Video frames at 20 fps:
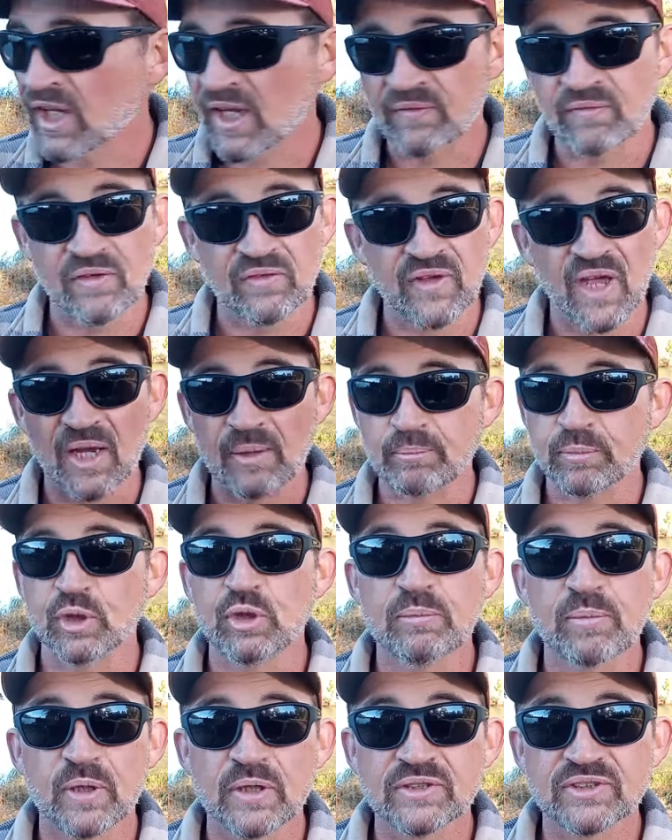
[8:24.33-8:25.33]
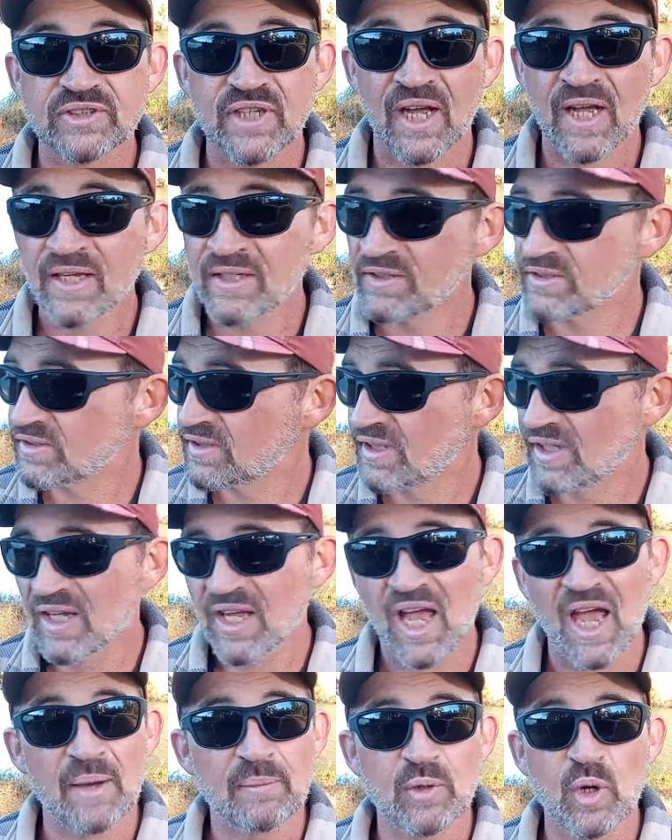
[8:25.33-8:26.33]
If you've got bluebird skies,
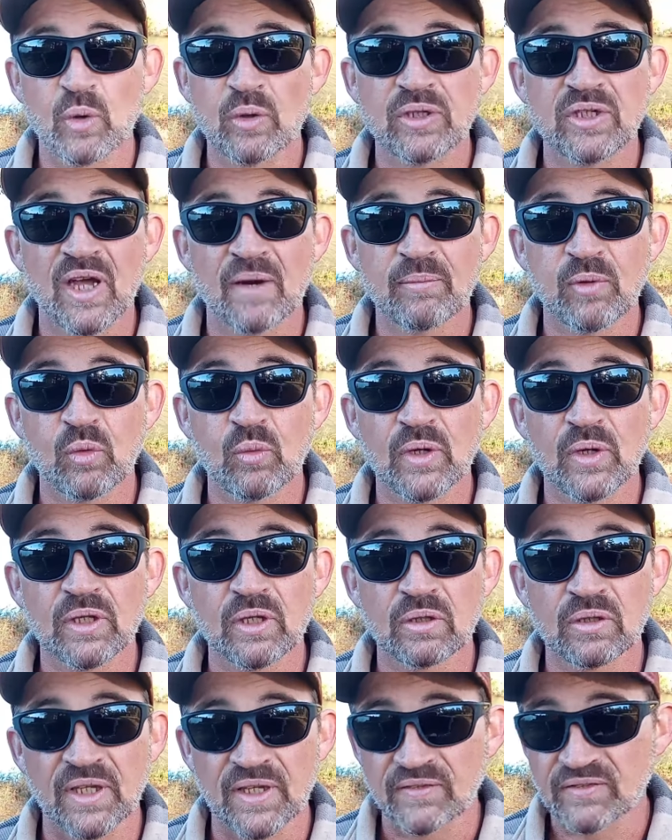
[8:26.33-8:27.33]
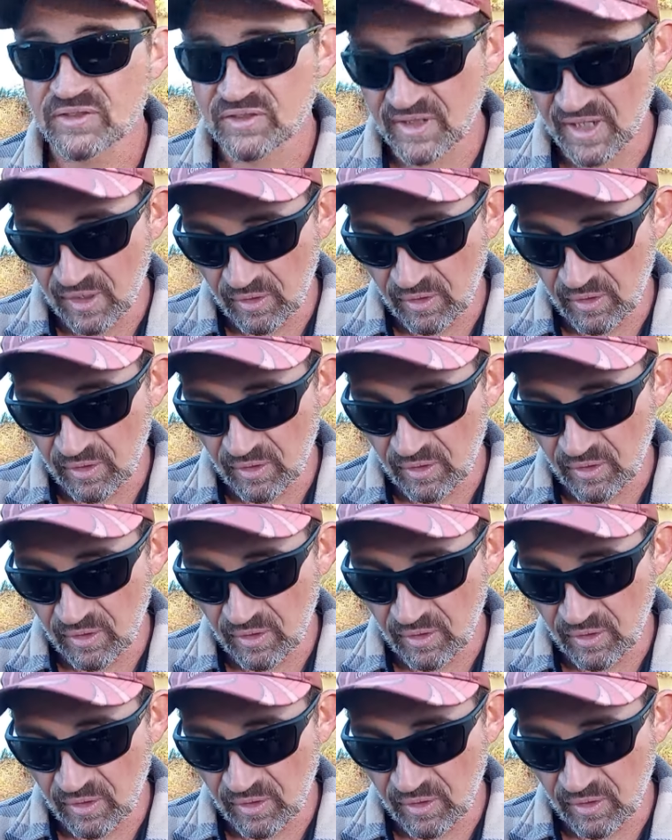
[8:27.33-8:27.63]
I'm going double willow leaves.